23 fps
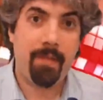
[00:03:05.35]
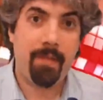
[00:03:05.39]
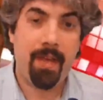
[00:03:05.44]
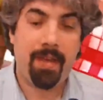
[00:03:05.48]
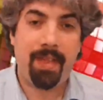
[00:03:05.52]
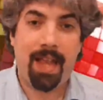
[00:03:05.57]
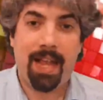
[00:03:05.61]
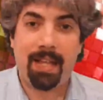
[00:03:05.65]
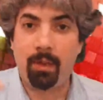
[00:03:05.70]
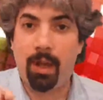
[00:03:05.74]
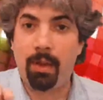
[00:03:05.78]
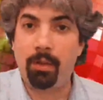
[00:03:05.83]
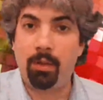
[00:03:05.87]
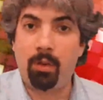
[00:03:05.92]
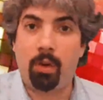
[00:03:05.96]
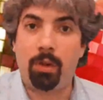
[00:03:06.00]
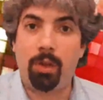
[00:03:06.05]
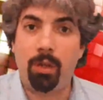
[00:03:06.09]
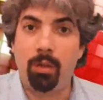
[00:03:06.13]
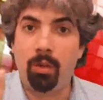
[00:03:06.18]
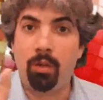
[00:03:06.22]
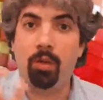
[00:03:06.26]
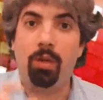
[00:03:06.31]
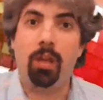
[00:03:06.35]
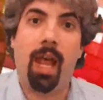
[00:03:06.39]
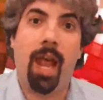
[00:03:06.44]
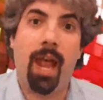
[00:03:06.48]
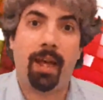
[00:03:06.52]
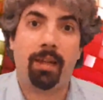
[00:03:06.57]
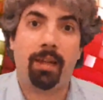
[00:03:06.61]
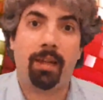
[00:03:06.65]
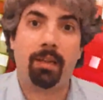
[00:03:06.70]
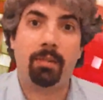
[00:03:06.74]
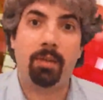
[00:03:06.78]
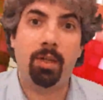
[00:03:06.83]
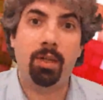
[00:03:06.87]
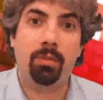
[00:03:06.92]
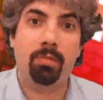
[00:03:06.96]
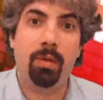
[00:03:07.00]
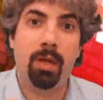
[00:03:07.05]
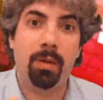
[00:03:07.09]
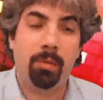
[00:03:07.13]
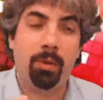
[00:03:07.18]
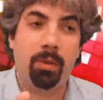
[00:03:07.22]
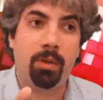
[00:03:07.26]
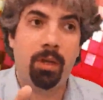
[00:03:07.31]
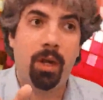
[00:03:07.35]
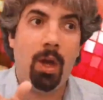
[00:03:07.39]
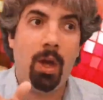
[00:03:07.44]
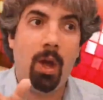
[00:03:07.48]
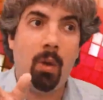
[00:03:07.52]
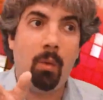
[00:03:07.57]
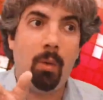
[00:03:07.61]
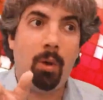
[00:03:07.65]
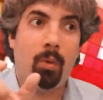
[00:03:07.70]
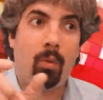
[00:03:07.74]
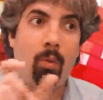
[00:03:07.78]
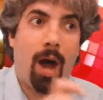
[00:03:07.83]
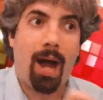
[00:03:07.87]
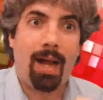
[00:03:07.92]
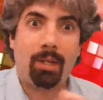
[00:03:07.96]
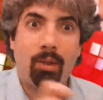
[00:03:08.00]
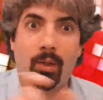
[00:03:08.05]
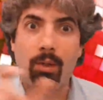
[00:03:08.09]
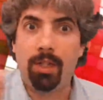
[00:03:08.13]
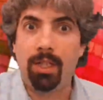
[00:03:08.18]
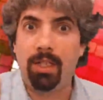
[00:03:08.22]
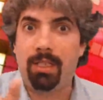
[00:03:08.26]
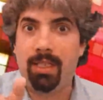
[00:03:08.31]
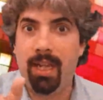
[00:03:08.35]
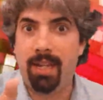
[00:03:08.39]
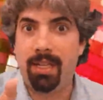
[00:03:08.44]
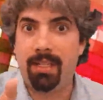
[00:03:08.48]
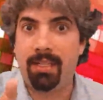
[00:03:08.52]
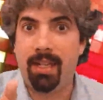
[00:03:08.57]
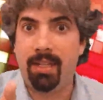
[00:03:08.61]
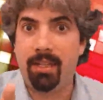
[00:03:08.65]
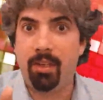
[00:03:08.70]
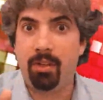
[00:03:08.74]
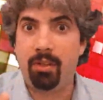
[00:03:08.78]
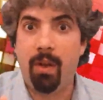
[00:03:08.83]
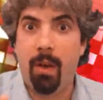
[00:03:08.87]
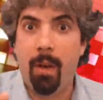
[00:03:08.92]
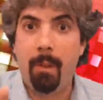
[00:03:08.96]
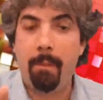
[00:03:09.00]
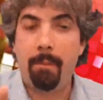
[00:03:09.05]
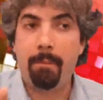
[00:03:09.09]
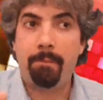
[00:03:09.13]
And that's why it was called the Google Dance, because people would watch all these data centers